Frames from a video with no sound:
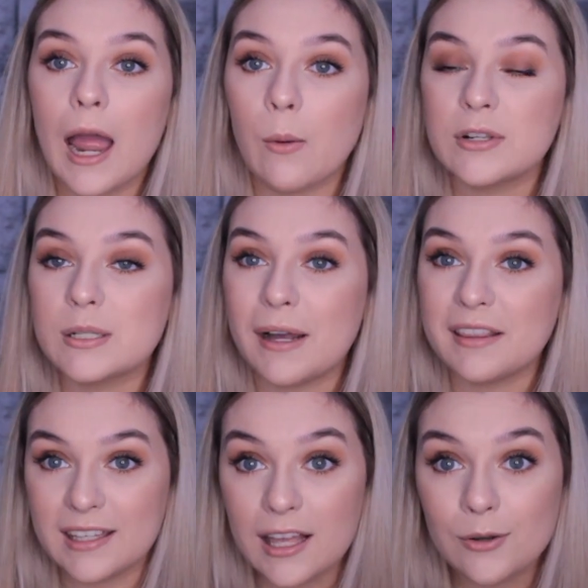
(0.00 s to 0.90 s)
I want to
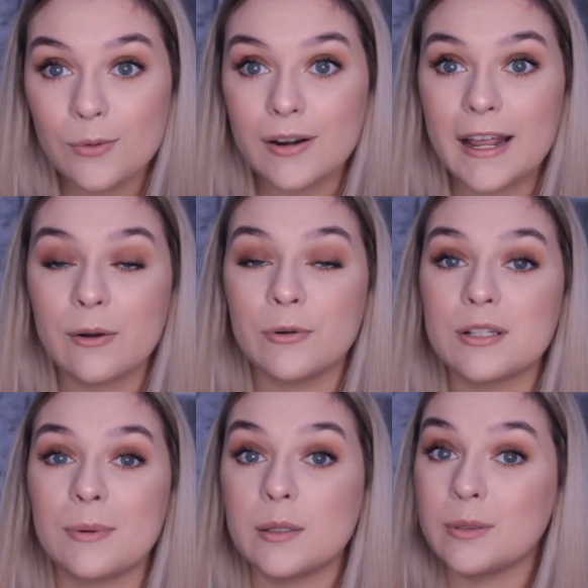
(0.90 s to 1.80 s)
buy the yellow one and I
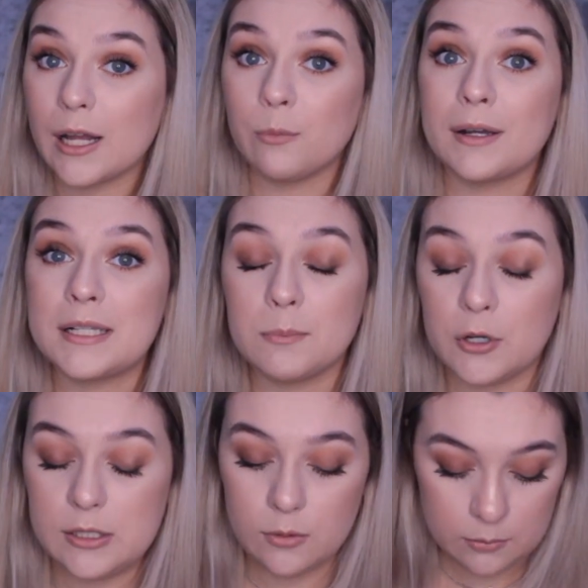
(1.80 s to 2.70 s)
want to buy the black and white
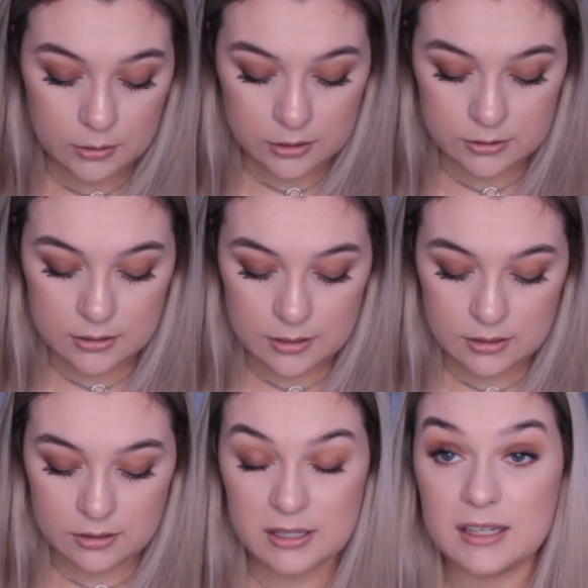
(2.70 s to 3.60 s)
spotty one because
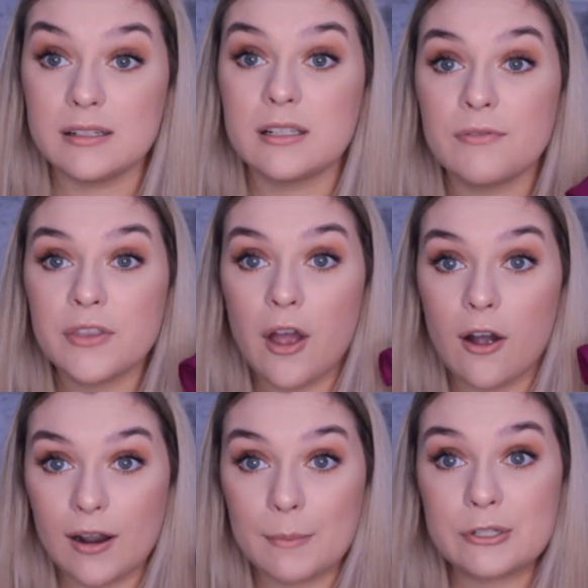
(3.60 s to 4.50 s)
these
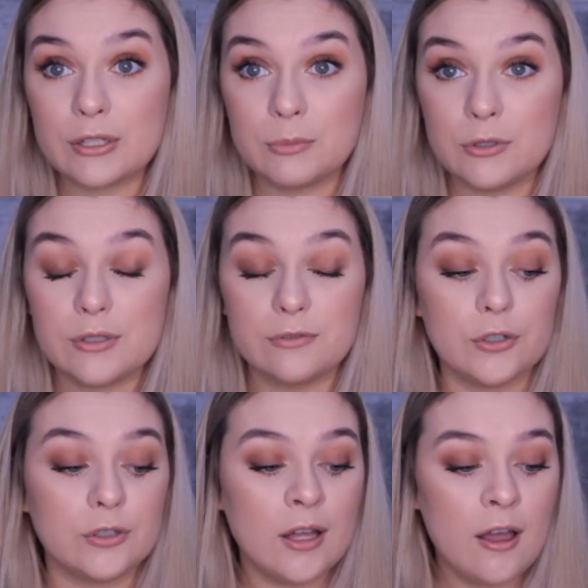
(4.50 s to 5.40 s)
are absolutely
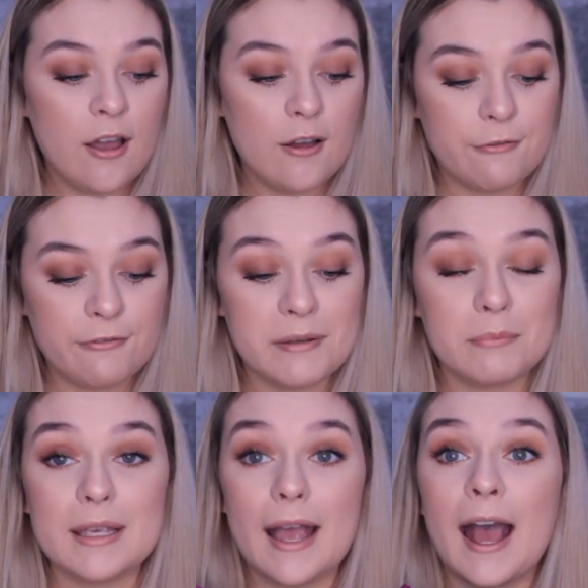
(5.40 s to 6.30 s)
beautiful,
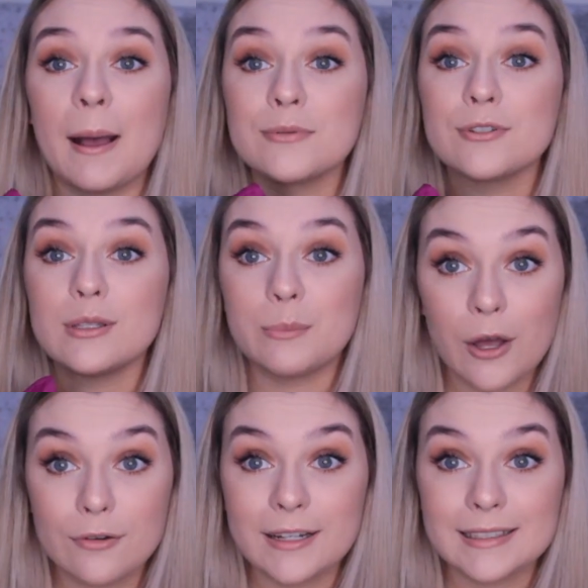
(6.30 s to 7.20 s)
fit me absolutely
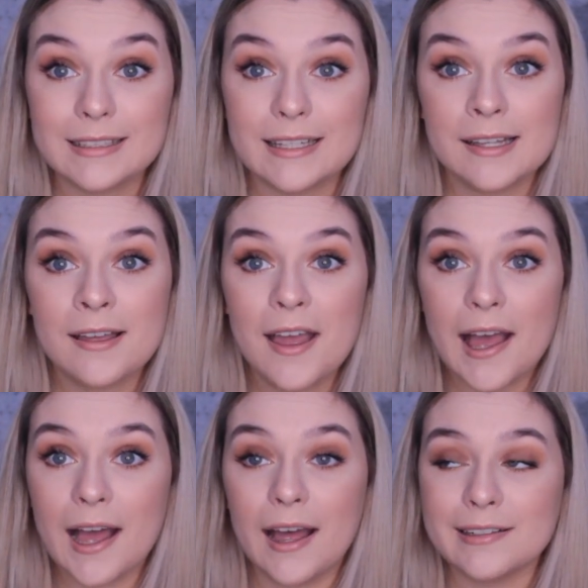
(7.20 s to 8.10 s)
perfectly
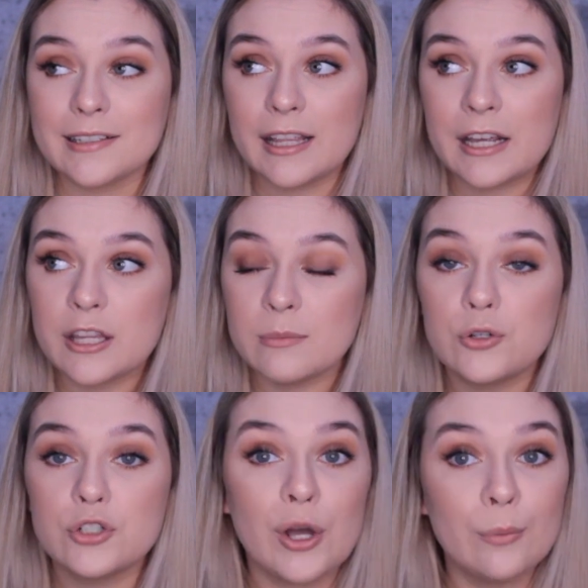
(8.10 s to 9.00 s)
and they are the
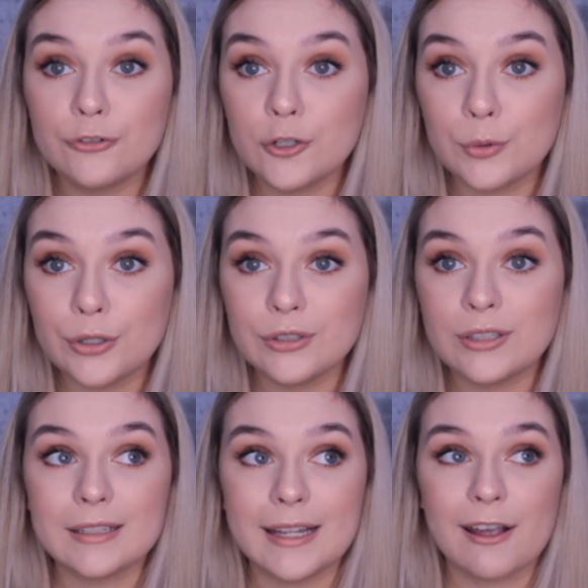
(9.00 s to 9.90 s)
most
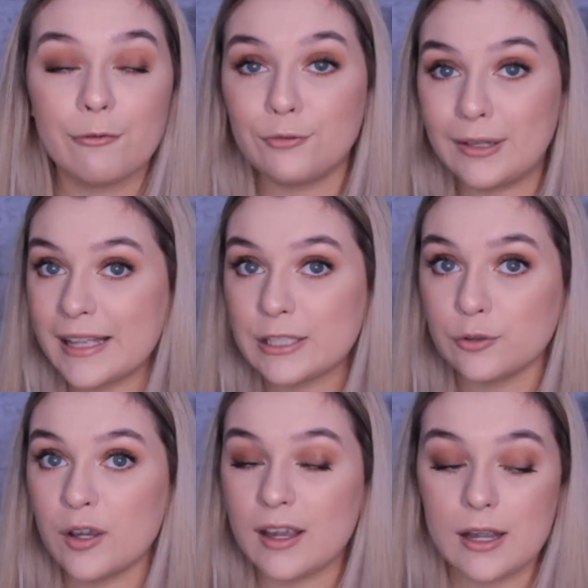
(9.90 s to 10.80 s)
comfortable, like
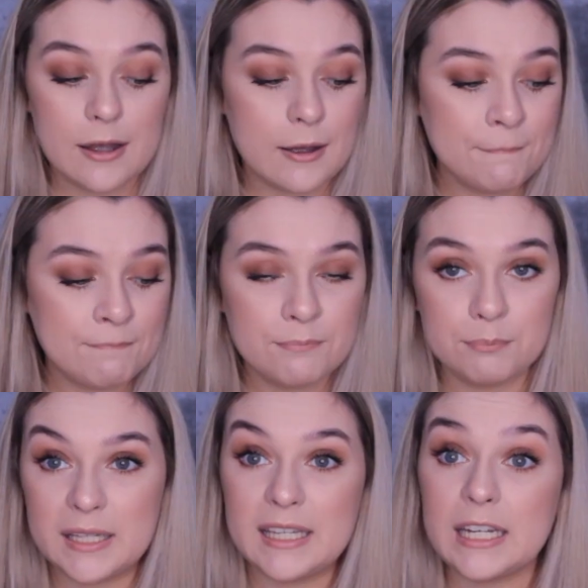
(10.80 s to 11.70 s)
flattering
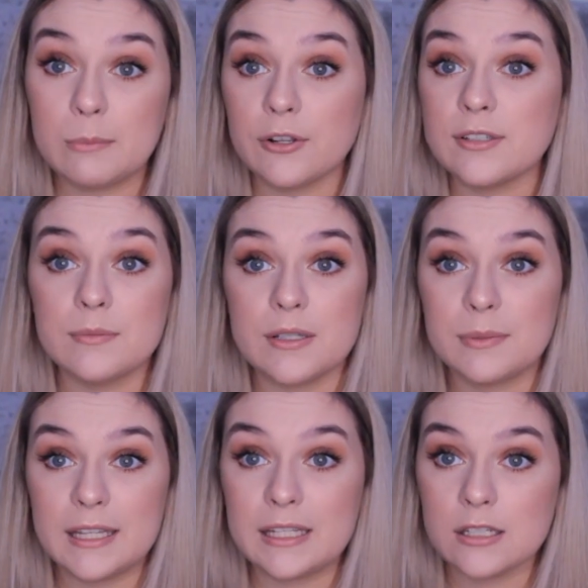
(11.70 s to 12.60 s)
bikini bottoms
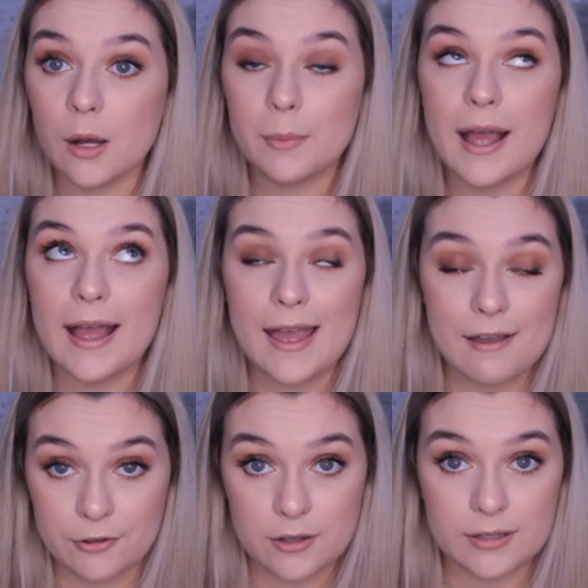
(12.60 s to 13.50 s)
and bikini top
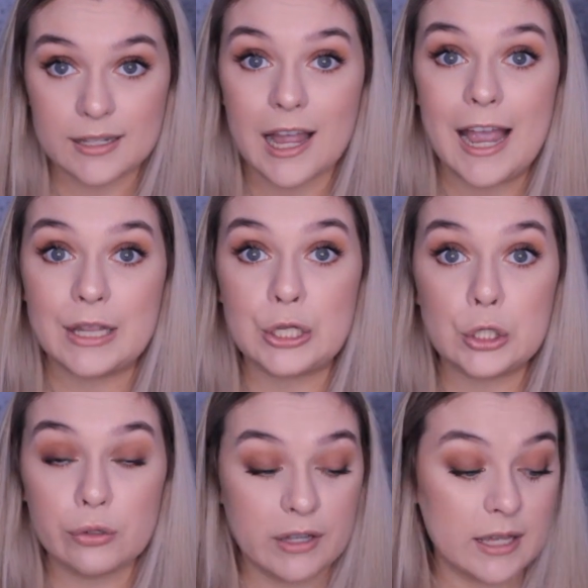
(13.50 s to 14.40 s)
ever. Like I
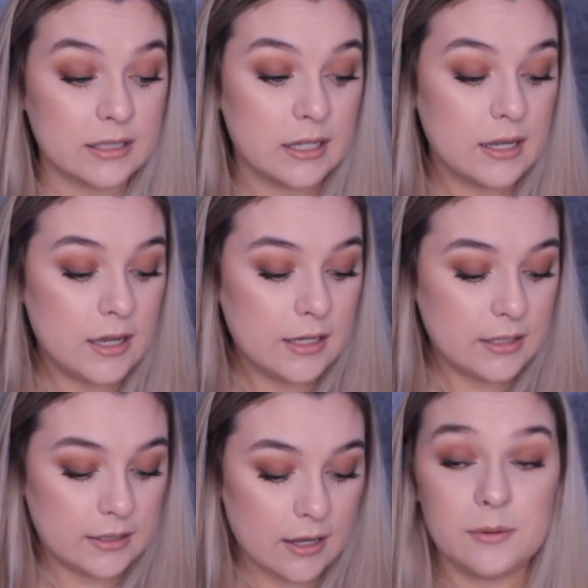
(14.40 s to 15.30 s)
love it.
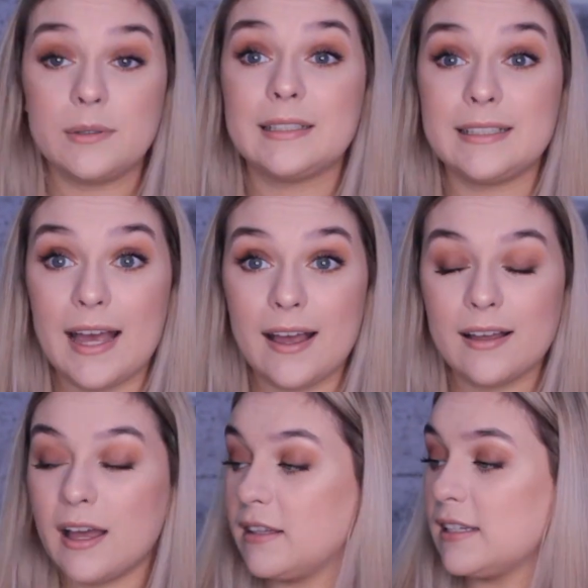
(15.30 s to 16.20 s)
So yeah,
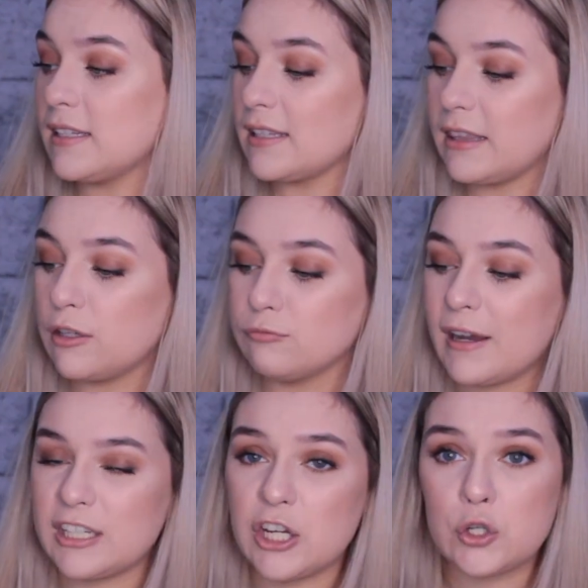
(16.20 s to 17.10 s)
and this is like the
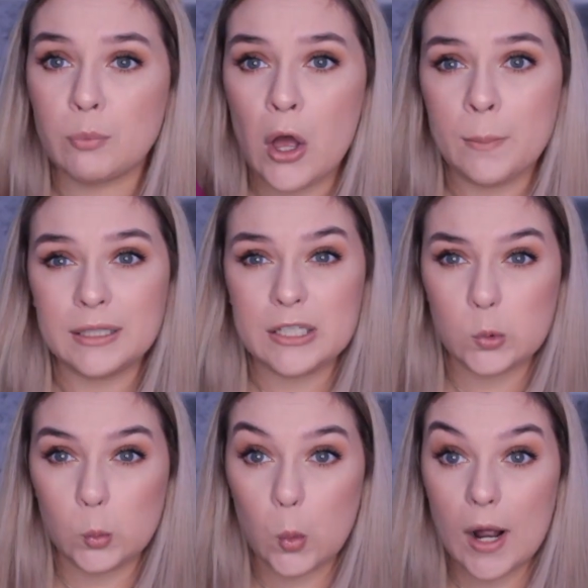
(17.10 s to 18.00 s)
reddish
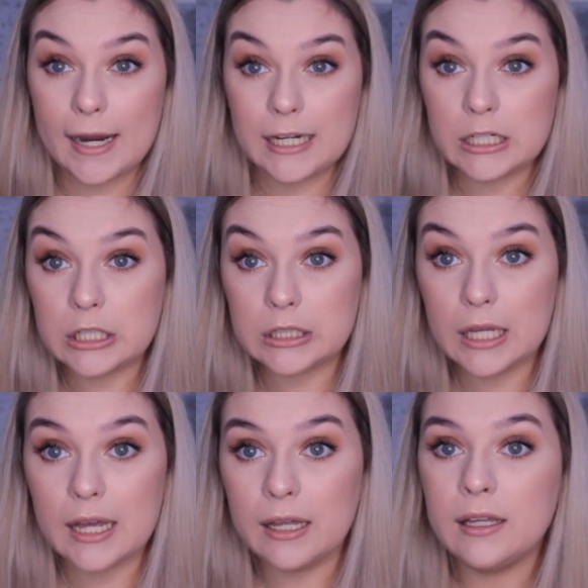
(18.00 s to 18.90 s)
purplish wine
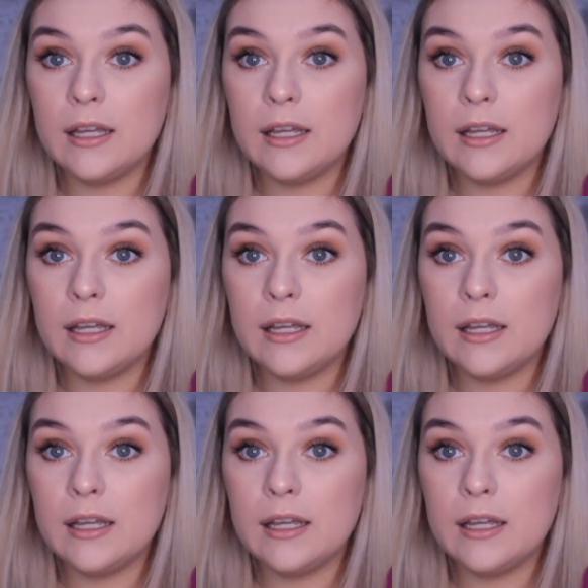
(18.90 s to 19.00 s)
colour.